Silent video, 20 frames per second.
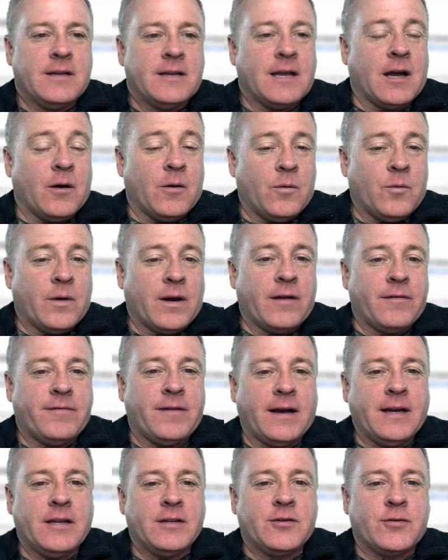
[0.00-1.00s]
Now, what I
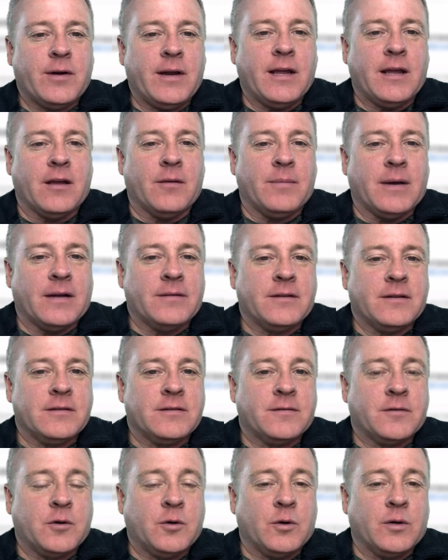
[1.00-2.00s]
find intriguing about
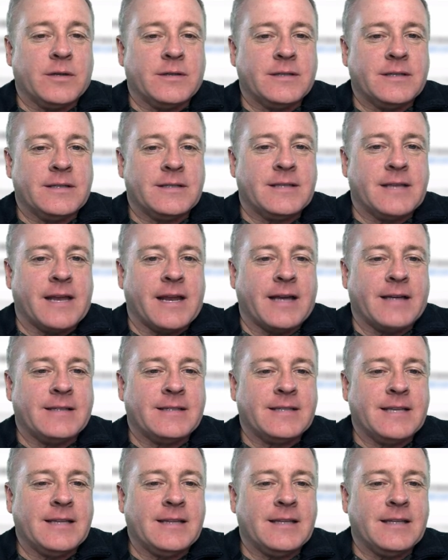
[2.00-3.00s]
this, of course, is that I
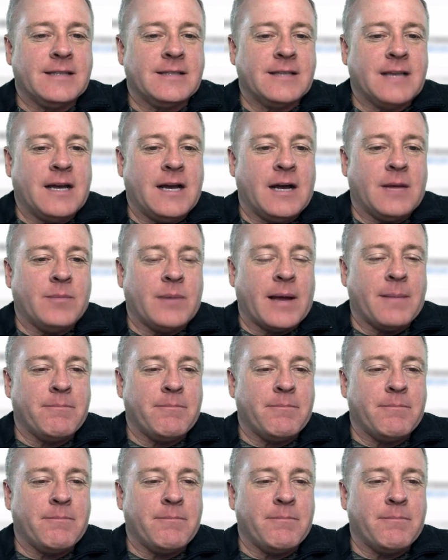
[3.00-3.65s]
set this up.